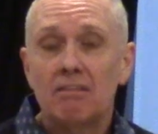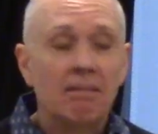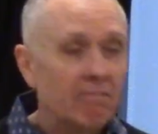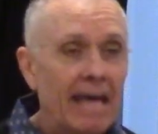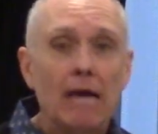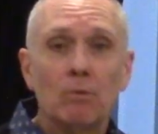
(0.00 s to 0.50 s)

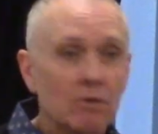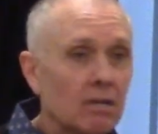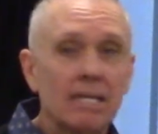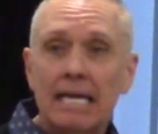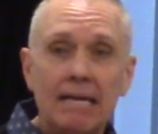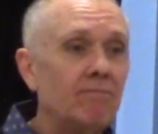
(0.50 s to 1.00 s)
that they would
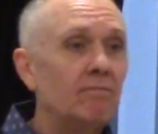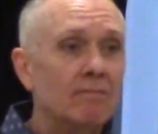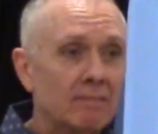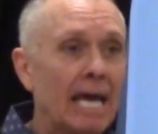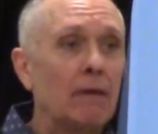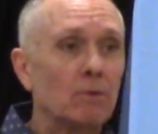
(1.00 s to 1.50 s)

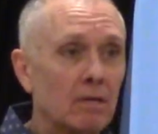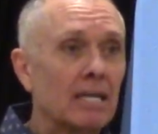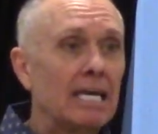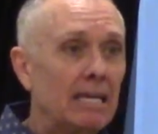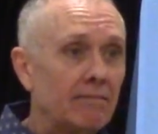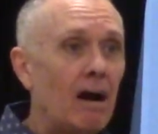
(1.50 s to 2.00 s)
leave, they would
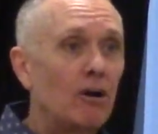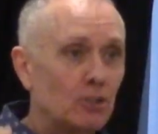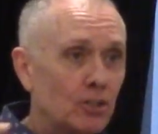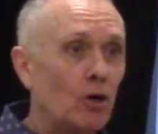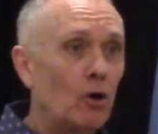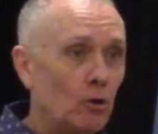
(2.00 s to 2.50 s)
leave our
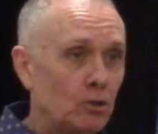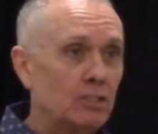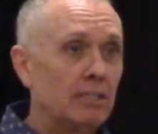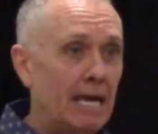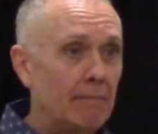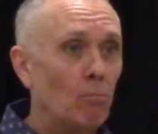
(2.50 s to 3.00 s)

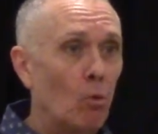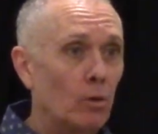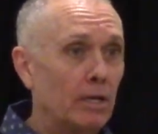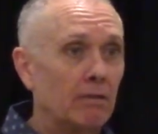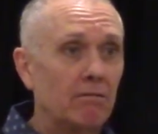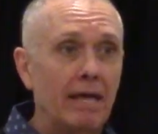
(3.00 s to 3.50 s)
church that
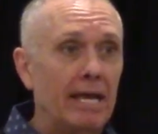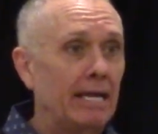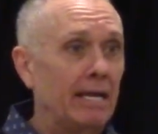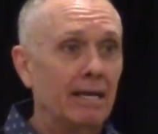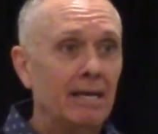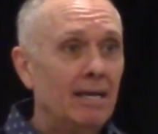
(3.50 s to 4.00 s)
morning
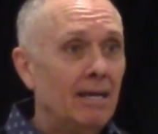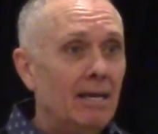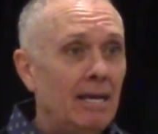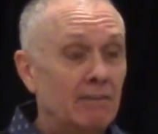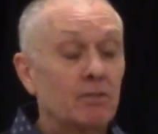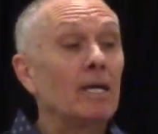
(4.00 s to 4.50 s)
thinking,
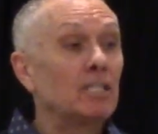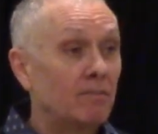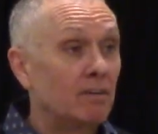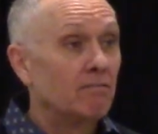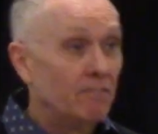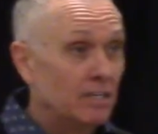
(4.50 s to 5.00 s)
especially if
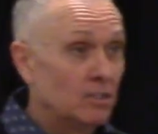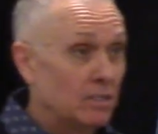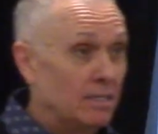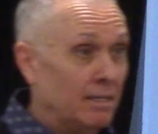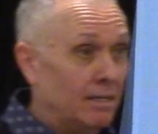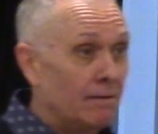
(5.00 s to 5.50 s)
they're
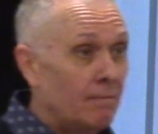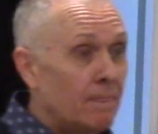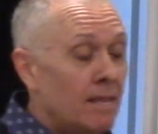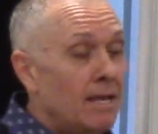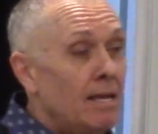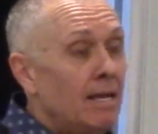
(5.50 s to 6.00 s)
visiting,
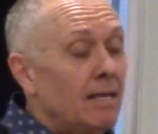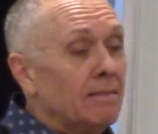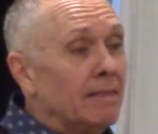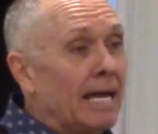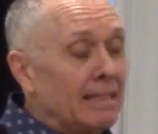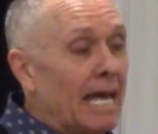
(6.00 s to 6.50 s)

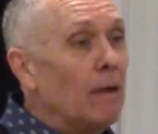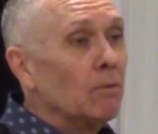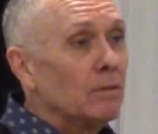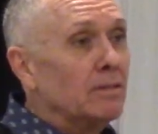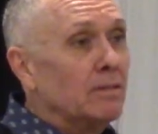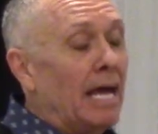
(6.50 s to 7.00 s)
that they
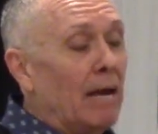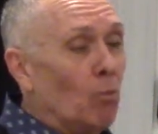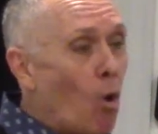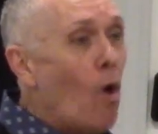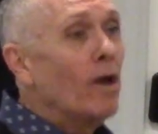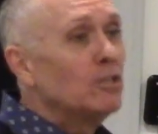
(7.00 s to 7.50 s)
would
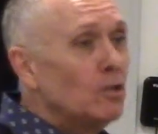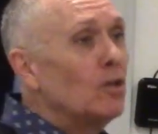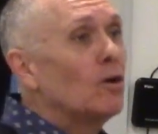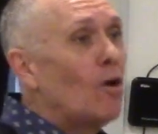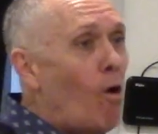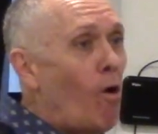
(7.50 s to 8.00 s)
walk into
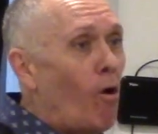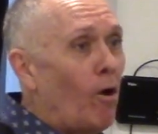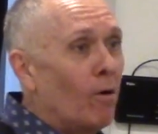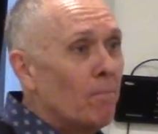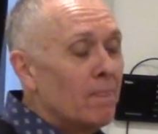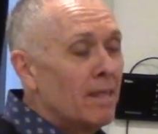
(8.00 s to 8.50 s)
the
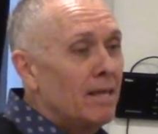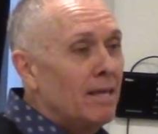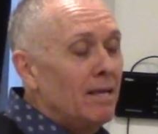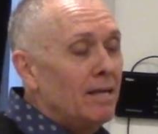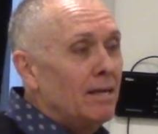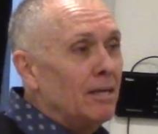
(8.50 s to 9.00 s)
car,
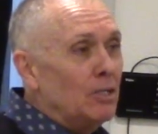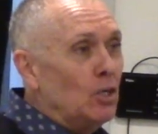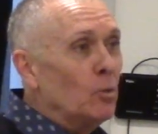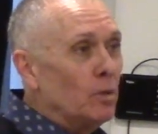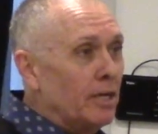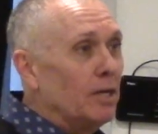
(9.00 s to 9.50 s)

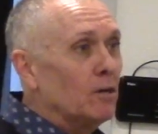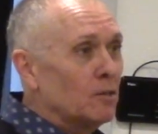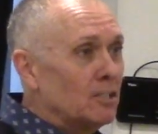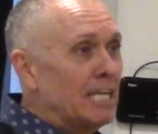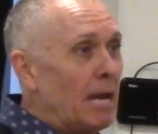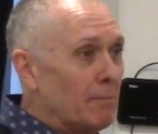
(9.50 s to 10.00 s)
you would hear a
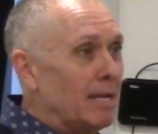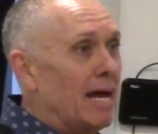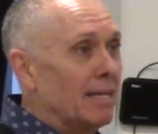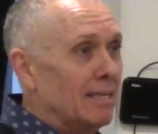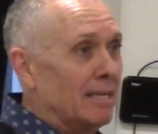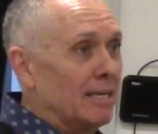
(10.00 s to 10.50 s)
statement
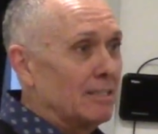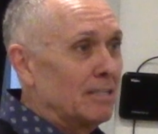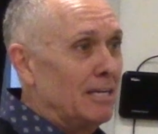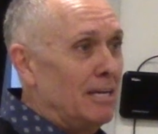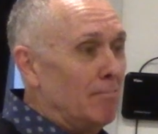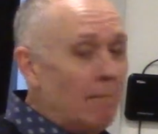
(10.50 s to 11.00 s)
like this,
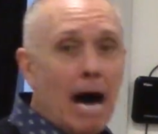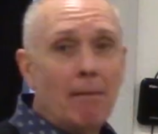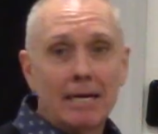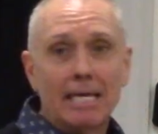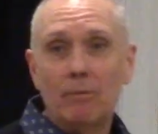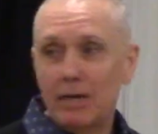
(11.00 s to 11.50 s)

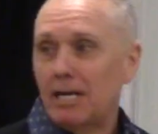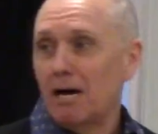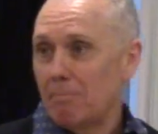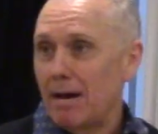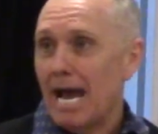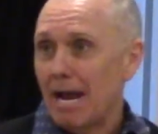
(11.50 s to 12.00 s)
Mama, can we
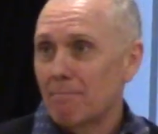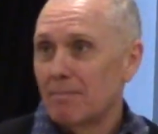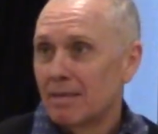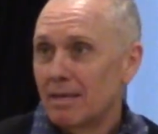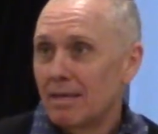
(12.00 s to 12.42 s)
come back?